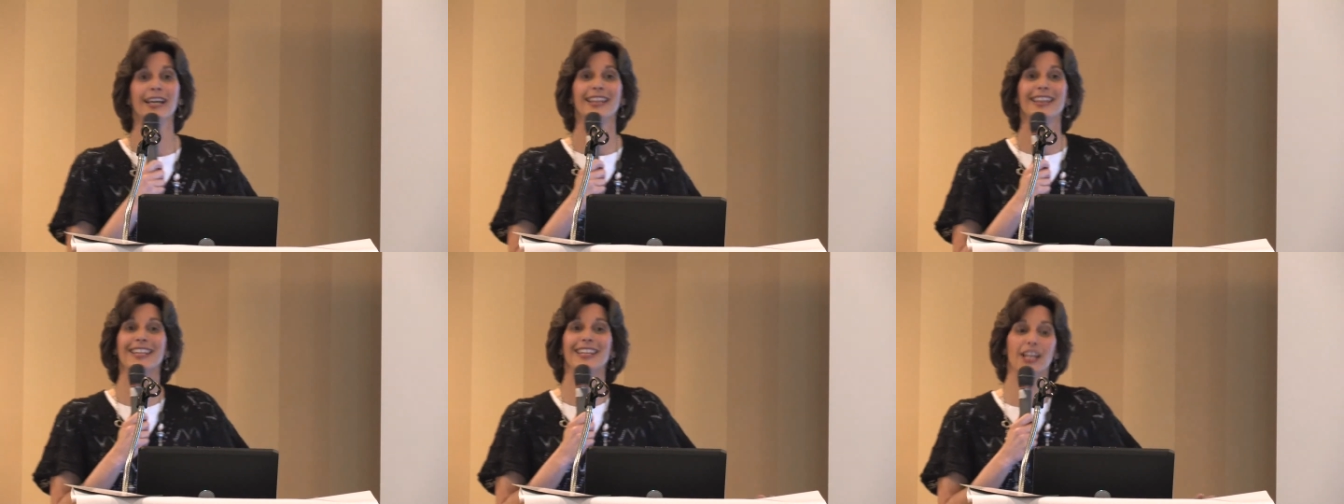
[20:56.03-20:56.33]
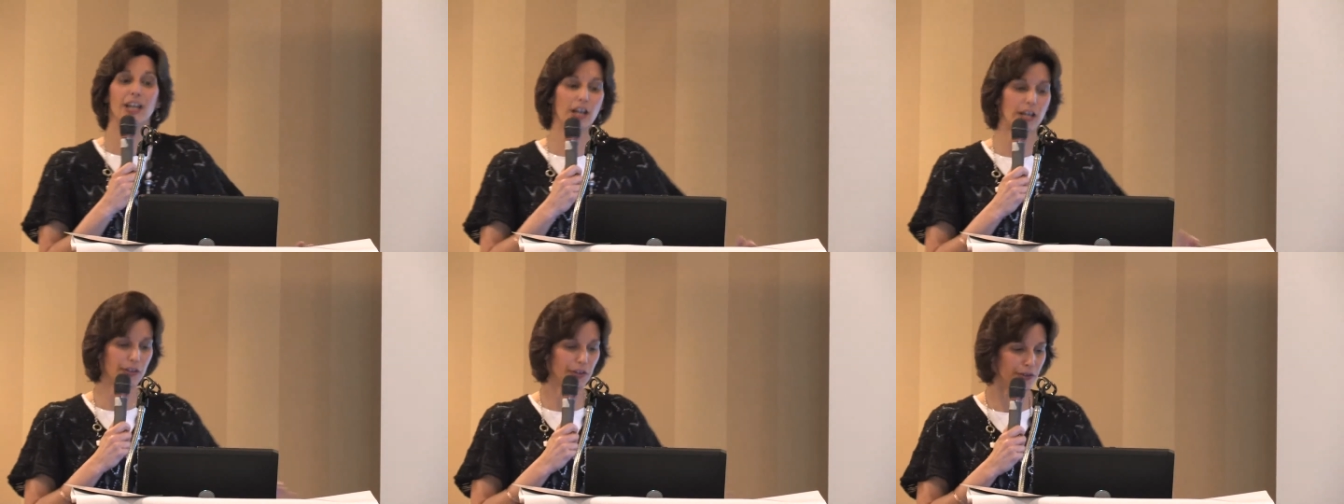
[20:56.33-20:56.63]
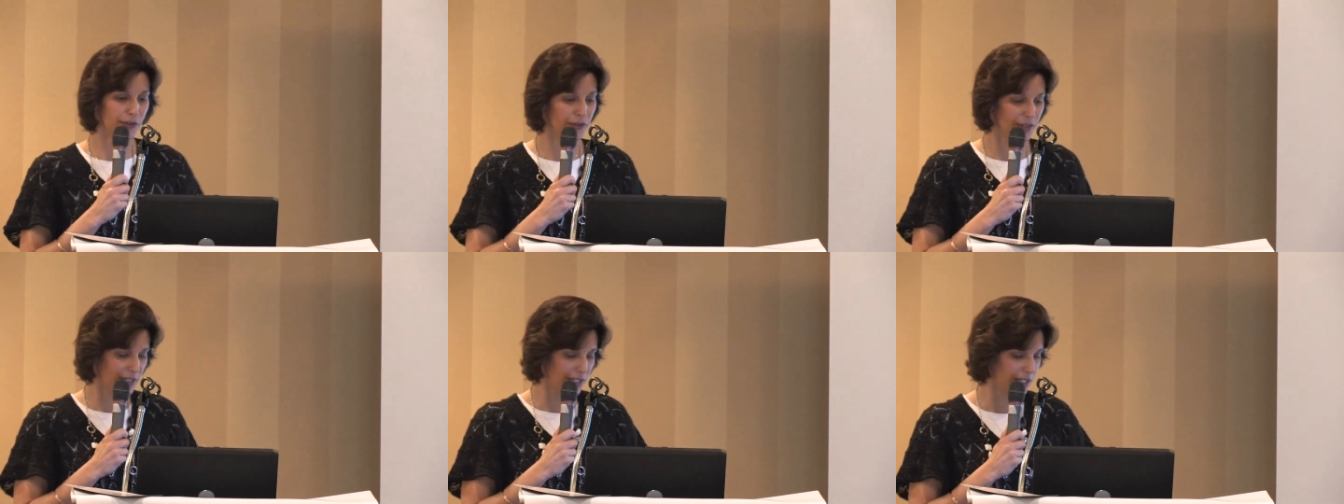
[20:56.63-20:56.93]
The
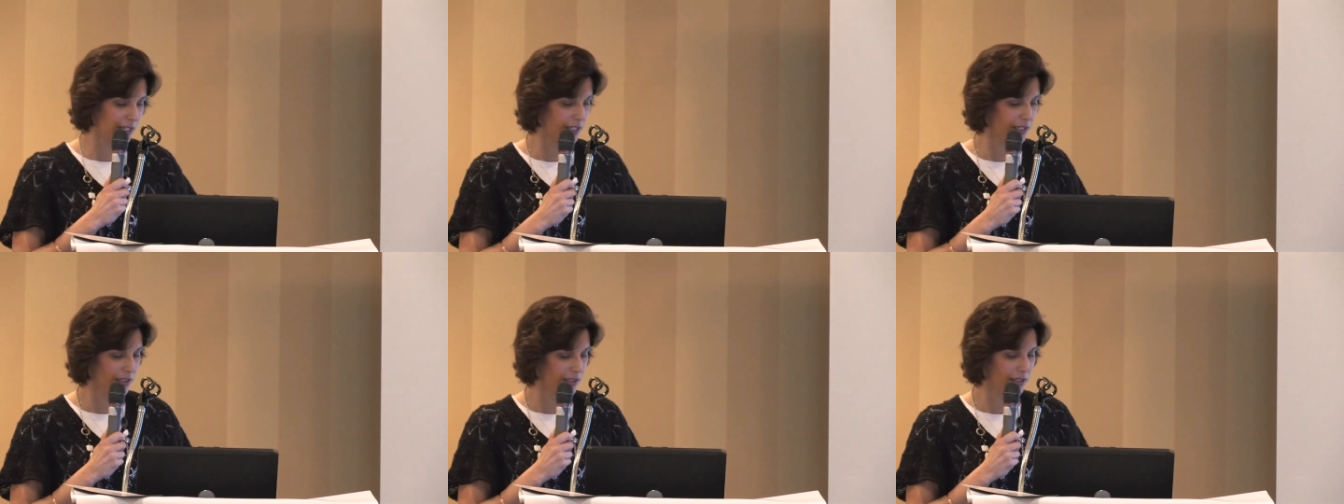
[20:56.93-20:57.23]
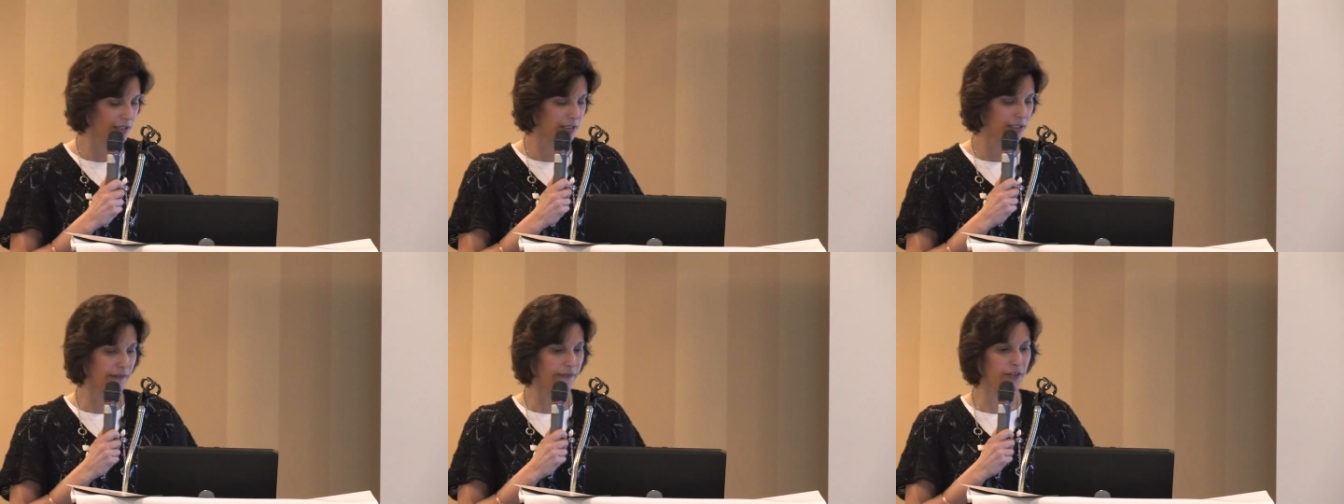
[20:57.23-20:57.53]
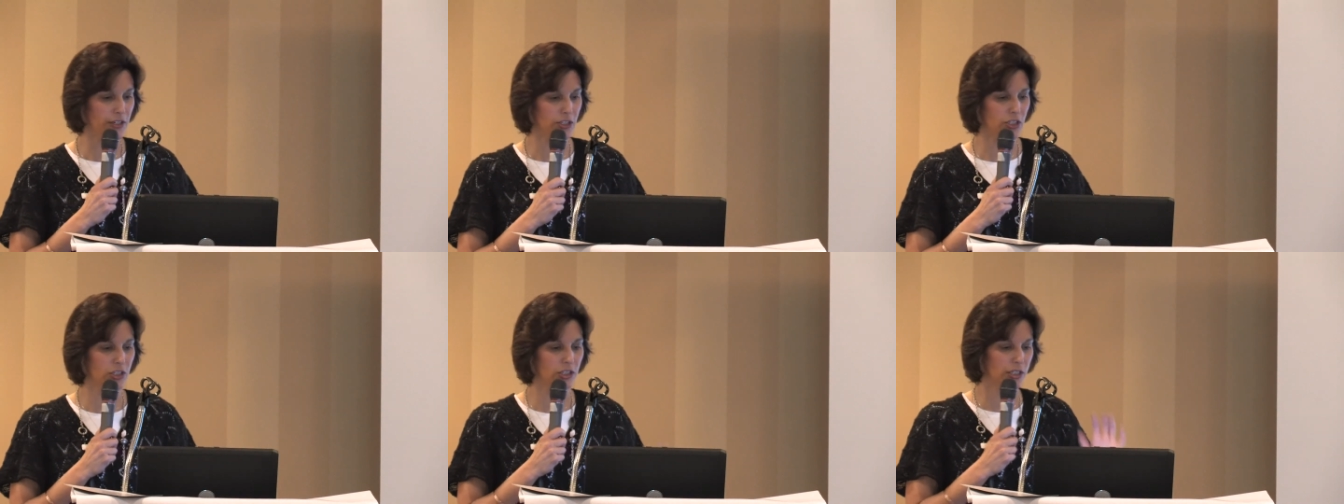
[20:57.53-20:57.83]
other thing that Da
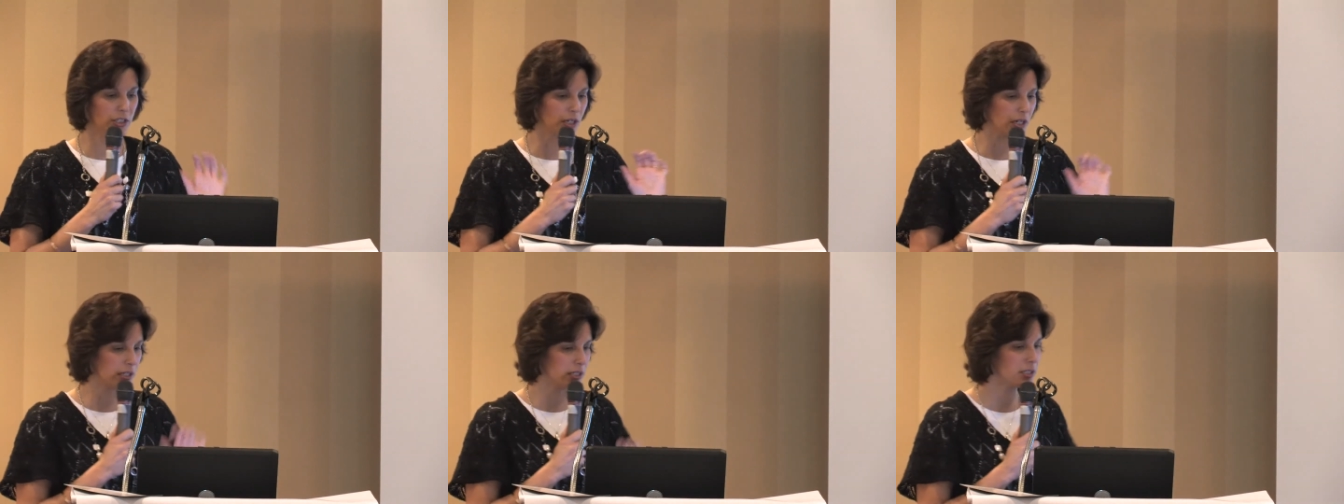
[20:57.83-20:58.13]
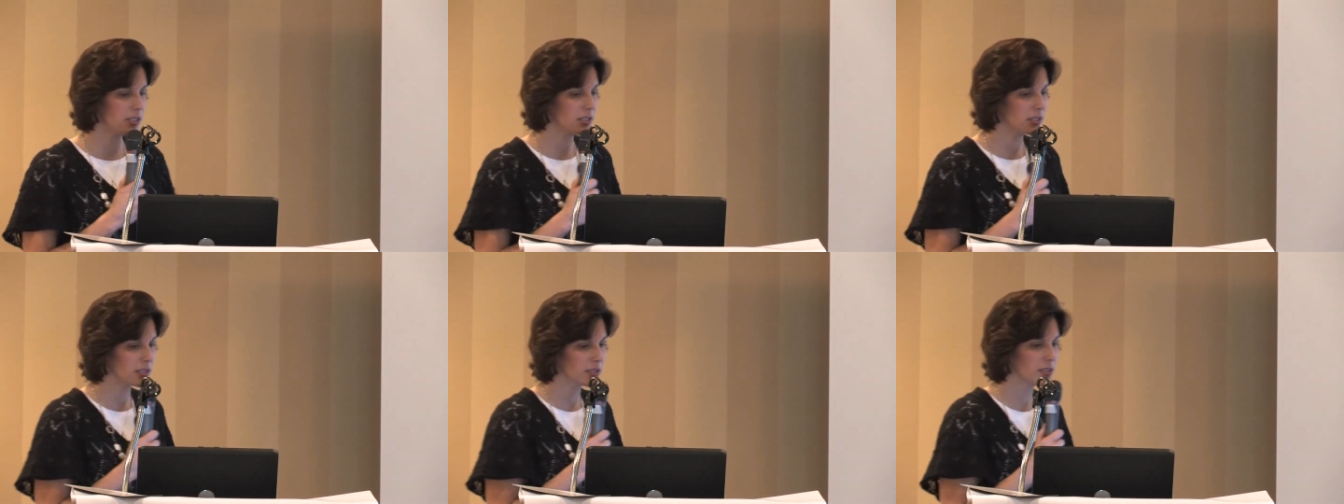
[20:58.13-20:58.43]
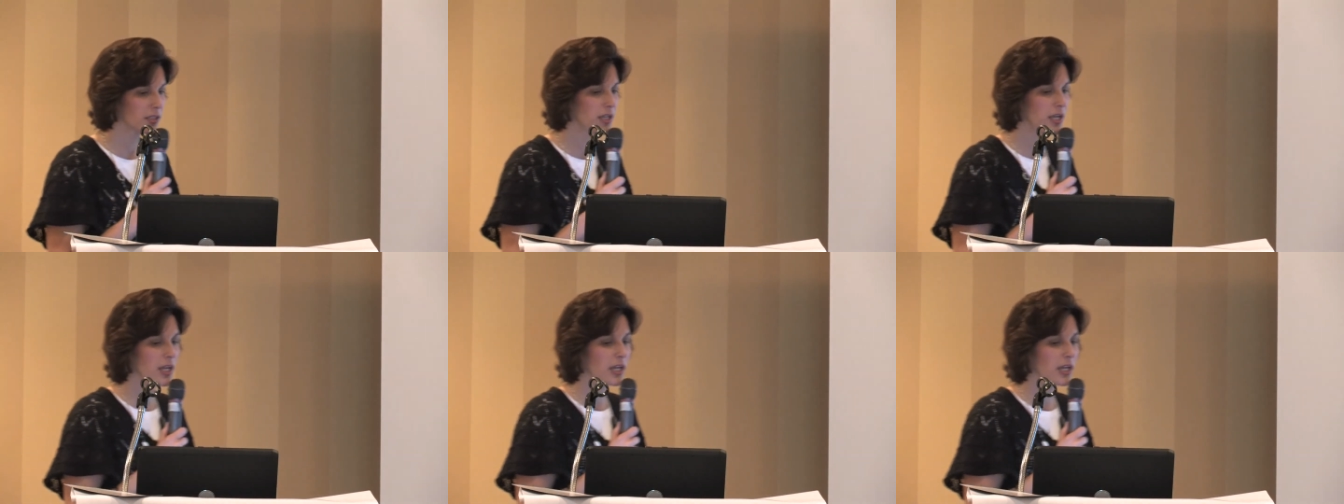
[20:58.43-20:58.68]
Vinci does